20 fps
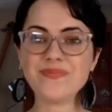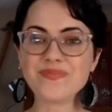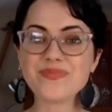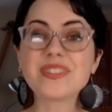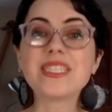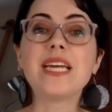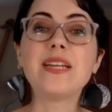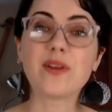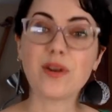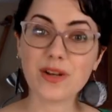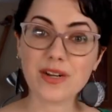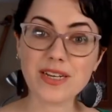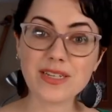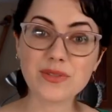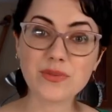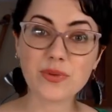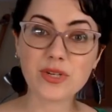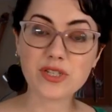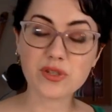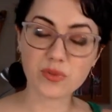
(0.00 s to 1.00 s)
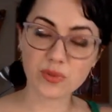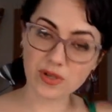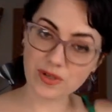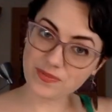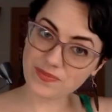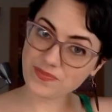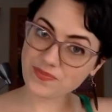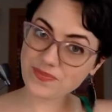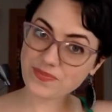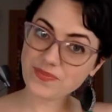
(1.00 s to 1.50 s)
in art as
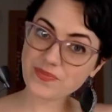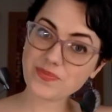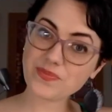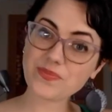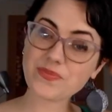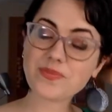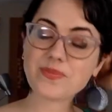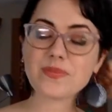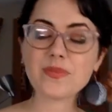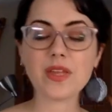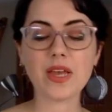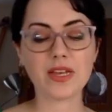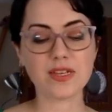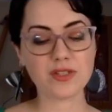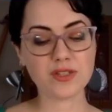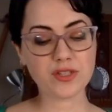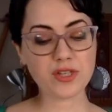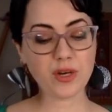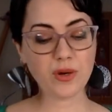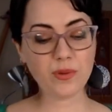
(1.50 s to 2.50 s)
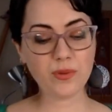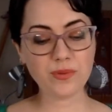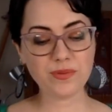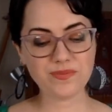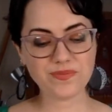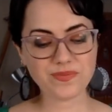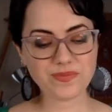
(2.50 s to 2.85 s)
ritual. So